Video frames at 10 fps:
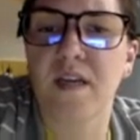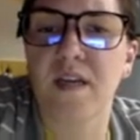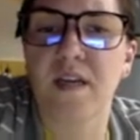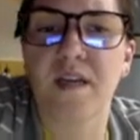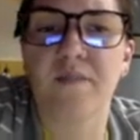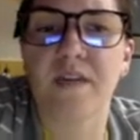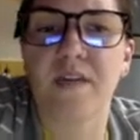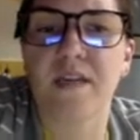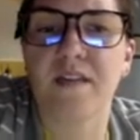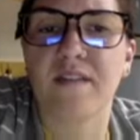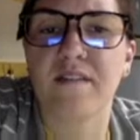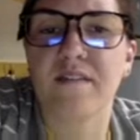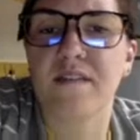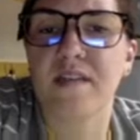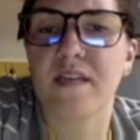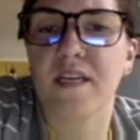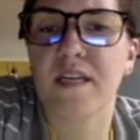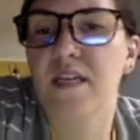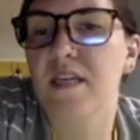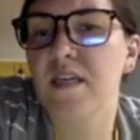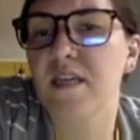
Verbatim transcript: and we can see